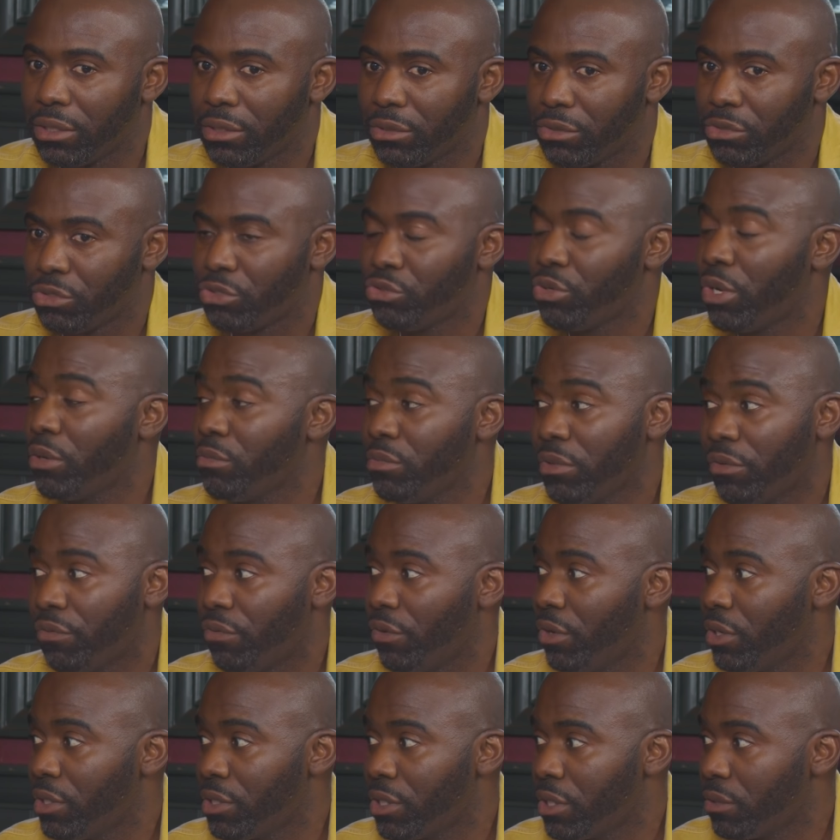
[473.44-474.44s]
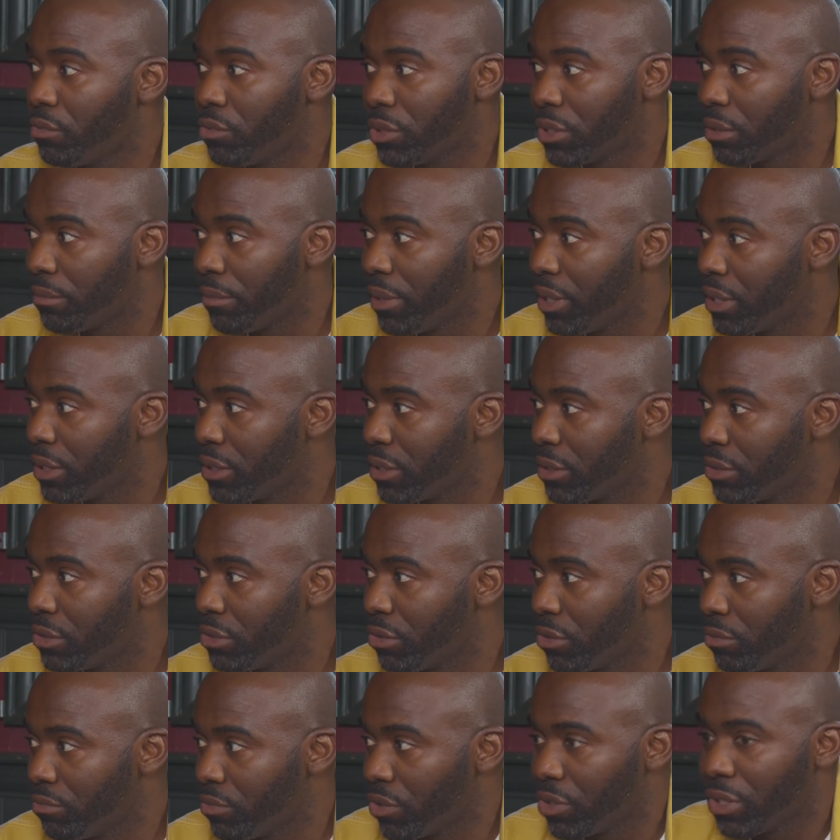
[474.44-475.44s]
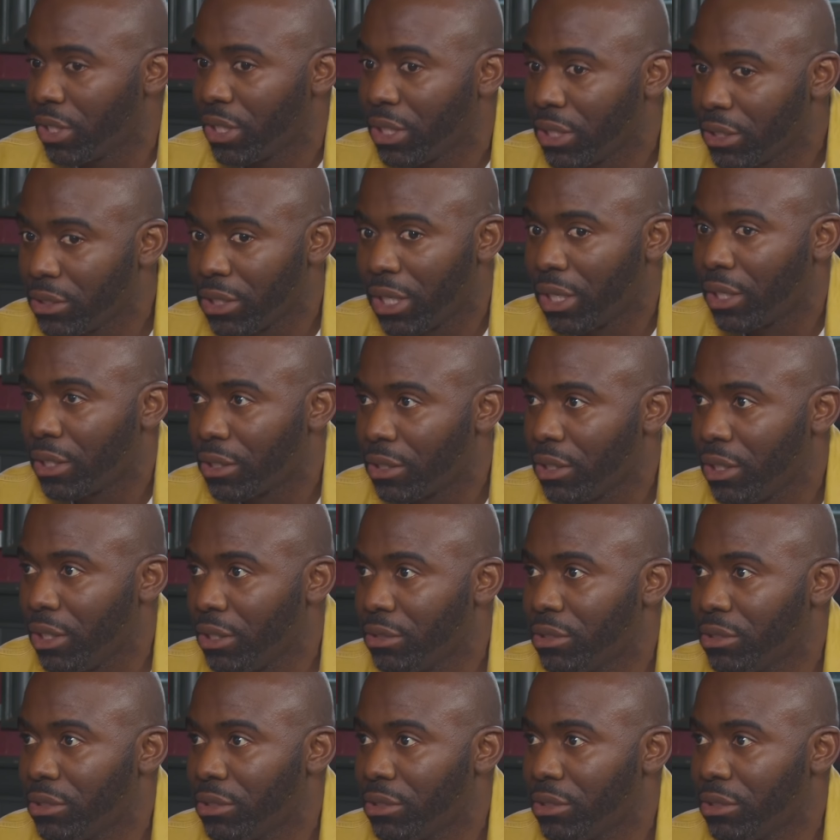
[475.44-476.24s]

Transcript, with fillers: To train the first year was amazing, Joe. I'm not gonna like yeah, yeah,